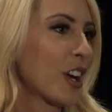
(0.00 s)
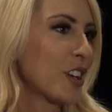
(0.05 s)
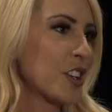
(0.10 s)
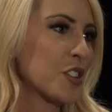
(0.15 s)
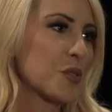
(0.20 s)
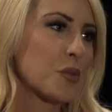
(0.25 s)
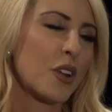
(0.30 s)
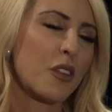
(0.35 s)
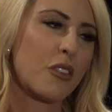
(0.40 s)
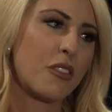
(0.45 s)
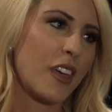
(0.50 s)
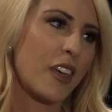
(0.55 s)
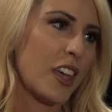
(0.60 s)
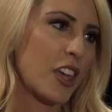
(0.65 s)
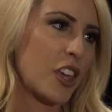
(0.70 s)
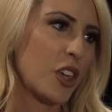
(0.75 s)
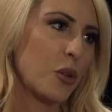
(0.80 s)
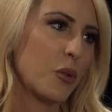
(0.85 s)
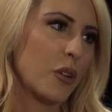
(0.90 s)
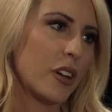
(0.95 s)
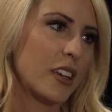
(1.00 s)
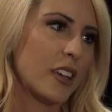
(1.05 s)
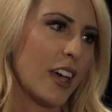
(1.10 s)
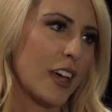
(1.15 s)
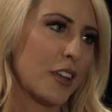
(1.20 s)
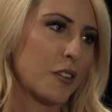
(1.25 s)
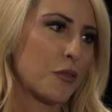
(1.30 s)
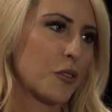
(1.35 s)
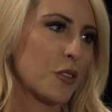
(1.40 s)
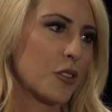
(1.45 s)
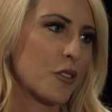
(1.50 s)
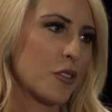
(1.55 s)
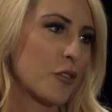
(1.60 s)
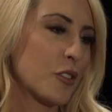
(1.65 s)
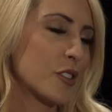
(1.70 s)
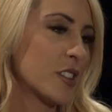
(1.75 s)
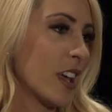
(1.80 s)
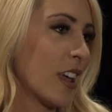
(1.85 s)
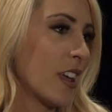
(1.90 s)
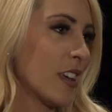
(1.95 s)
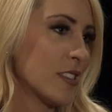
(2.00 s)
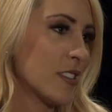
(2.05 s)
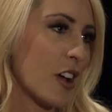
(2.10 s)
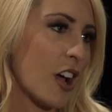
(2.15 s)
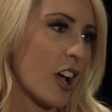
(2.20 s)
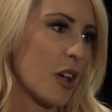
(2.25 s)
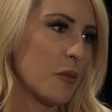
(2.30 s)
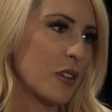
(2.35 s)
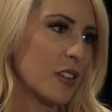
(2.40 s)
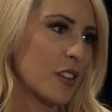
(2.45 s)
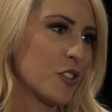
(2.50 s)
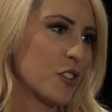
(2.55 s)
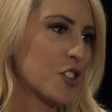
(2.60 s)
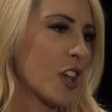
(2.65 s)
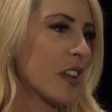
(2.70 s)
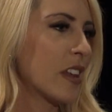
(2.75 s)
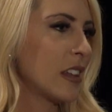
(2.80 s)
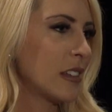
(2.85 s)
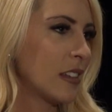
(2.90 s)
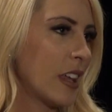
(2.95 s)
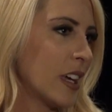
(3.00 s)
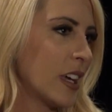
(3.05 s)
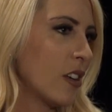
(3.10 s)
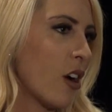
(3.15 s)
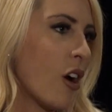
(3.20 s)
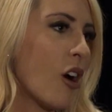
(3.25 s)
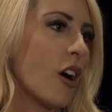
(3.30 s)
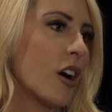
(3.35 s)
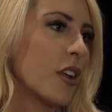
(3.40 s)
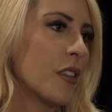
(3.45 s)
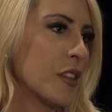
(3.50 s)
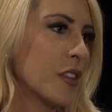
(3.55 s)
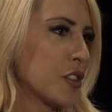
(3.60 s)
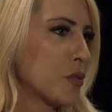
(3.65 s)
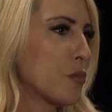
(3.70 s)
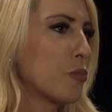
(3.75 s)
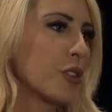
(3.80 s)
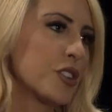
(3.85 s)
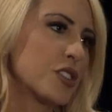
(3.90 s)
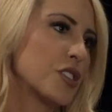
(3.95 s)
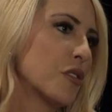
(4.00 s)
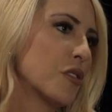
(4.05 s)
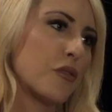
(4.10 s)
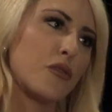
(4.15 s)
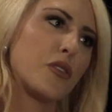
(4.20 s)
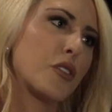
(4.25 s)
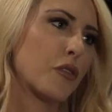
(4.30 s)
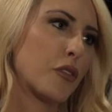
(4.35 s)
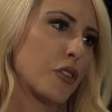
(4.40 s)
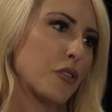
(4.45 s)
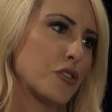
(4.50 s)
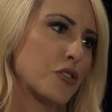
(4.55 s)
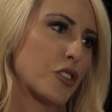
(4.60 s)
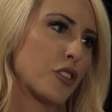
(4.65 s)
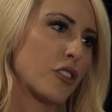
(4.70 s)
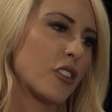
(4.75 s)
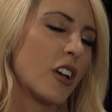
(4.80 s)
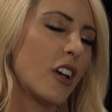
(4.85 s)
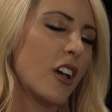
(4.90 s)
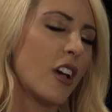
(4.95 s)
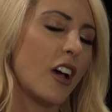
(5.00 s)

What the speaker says: I just want to thank you again for taking time and shedding light on this bridge of the future.